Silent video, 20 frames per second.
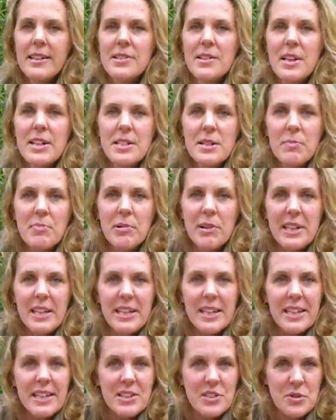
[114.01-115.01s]
So that's a
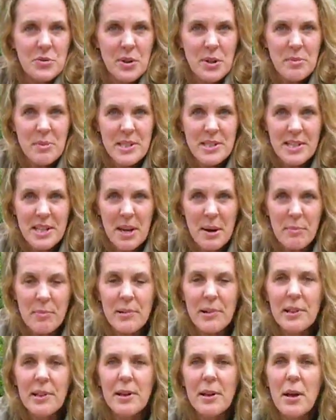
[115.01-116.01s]
pretty extreme
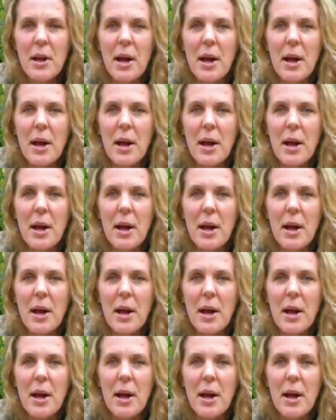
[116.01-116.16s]
example.